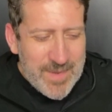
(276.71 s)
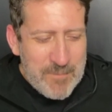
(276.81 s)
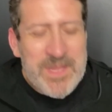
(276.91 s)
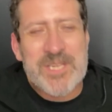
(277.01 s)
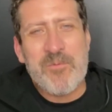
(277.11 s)

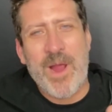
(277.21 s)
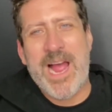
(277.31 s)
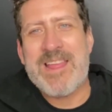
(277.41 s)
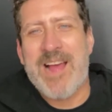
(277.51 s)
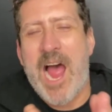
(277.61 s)
But this is why
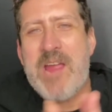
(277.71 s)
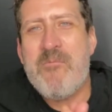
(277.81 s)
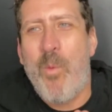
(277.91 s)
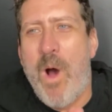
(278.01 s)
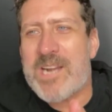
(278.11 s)
I
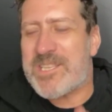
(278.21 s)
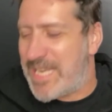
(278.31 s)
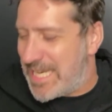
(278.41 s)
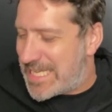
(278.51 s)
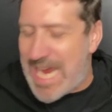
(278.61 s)
watched
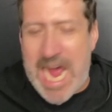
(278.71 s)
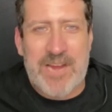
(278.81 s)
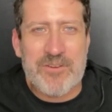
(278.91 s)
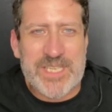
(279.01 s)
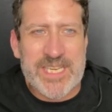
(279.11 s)
the
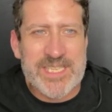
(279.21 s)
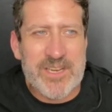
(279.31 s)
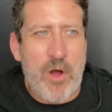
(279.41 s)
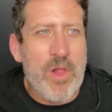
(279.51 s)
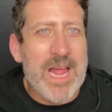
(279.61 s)
entire season,
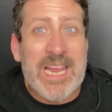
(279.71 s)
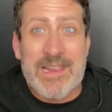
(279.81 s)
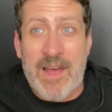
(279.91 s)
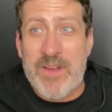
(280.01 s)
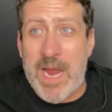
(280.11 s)
all
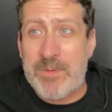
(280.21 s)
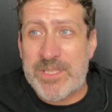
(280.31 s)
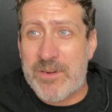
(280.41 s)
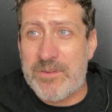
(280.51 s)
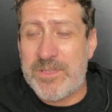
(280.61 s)
11
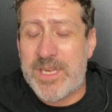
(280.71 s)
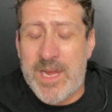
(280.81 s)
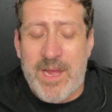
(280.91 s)
episodes.